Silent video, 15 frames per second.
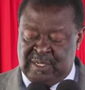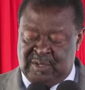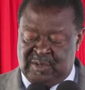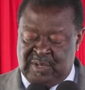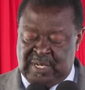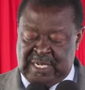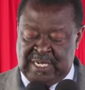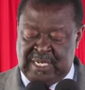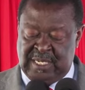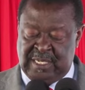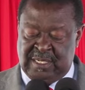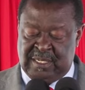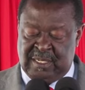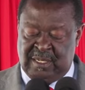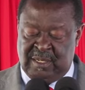
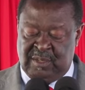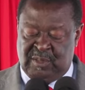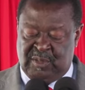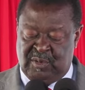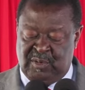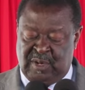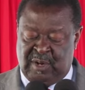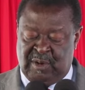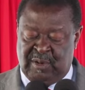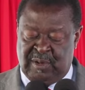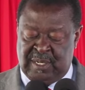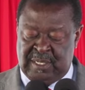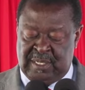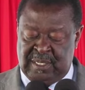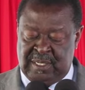trainees through
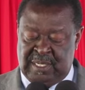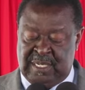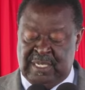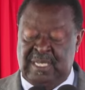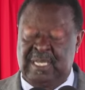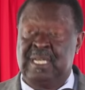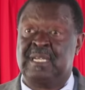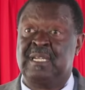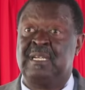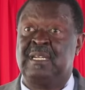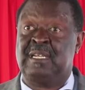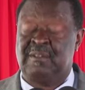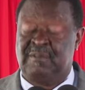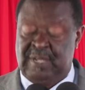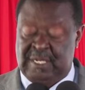our dedicated
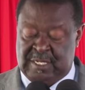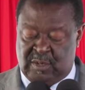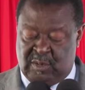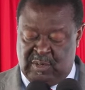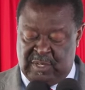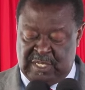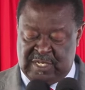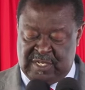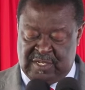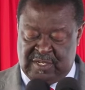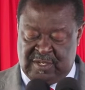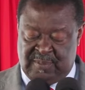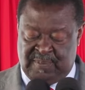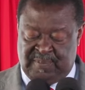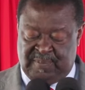TVET colleges.